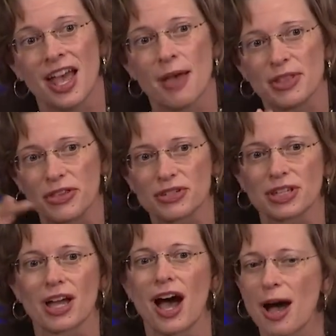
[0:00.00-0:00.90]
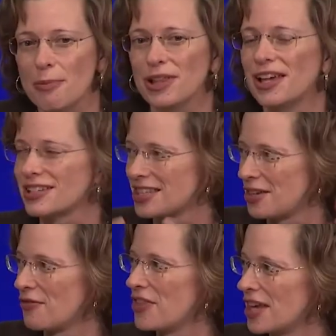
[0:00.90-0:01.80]
I mean, there's a complex set
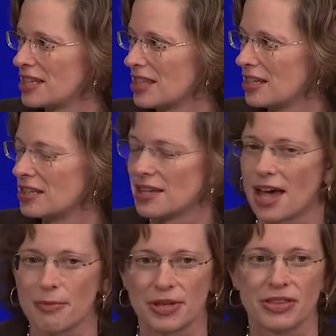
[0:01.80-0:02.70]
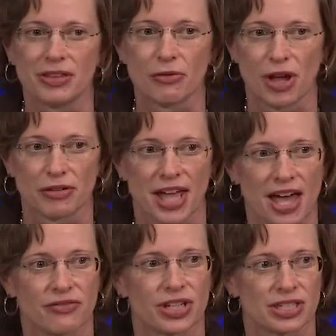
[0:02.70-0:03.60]
of things that need to happen around
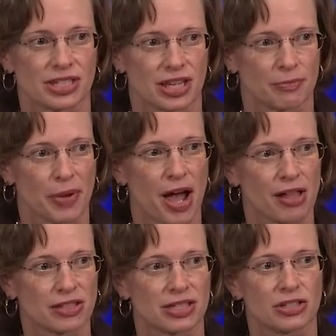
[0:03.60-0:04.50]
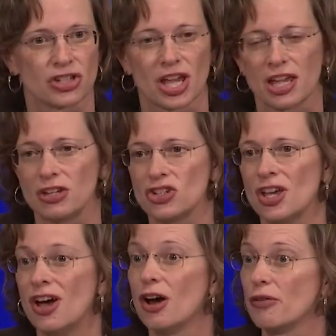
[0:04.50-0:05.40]
advocacy and policy change,
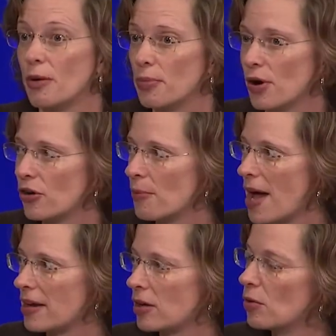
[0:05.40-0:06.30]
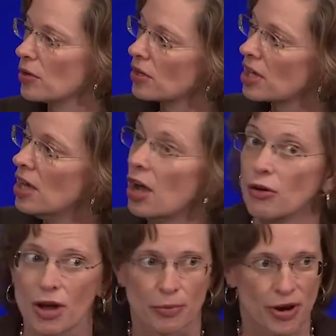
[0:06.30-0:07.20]
around programmatic work,
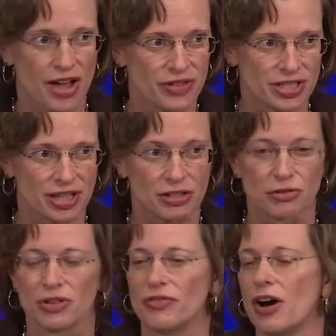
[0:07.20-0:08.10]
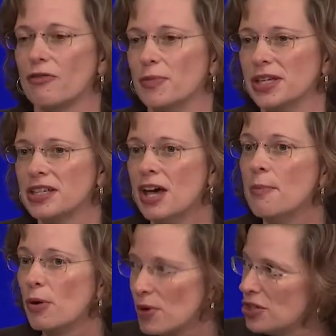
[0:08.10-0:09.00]
around private sector involvement.
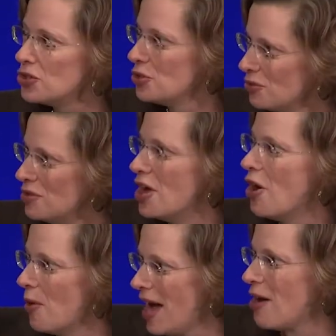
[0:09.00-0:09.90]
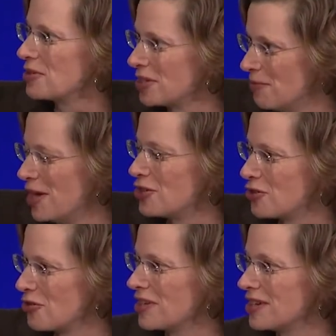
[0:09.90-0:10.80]
But we do know how to
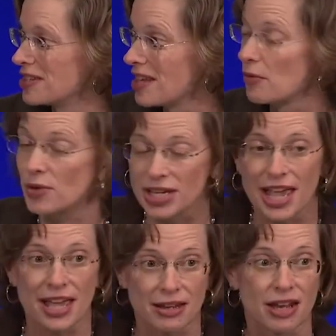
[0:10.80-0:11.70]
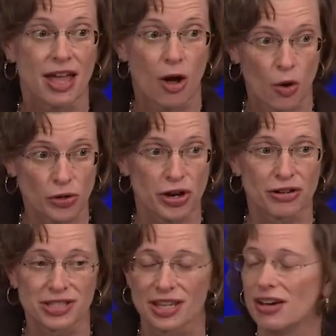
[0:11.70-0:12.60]
measure this, and we can hold
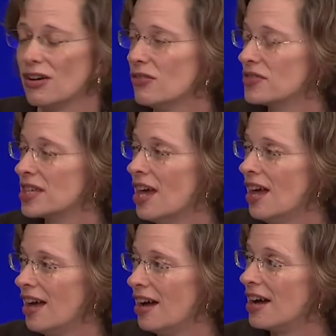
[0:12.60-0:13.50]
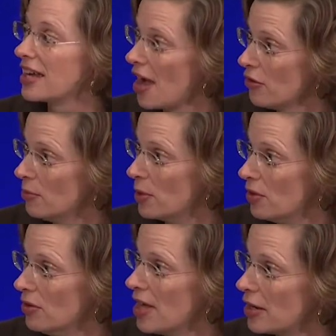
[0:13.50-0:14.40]
ourselves uh,
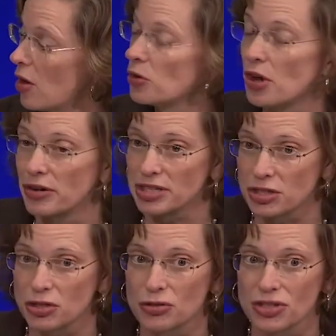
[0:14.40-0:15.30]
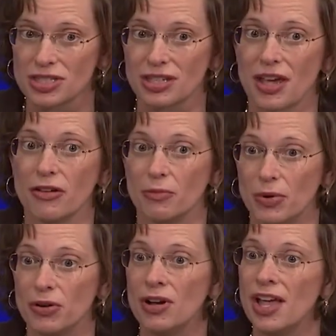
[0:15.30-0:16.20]
accountable and hold our institutions
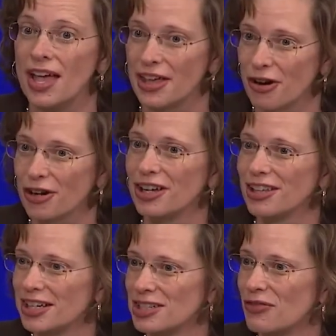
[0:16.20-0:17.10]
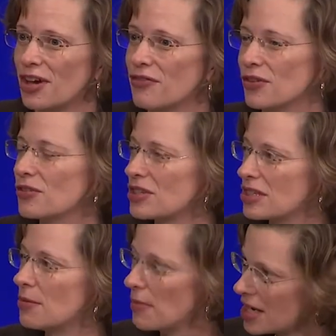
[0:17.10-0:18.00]
accountable and our collective efforts
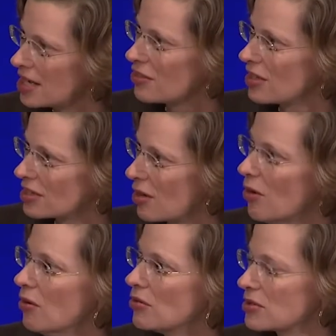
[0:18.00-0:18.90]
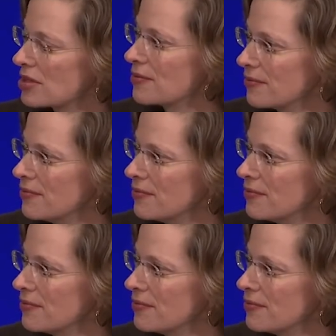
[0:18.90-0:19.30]
to meeting these goals.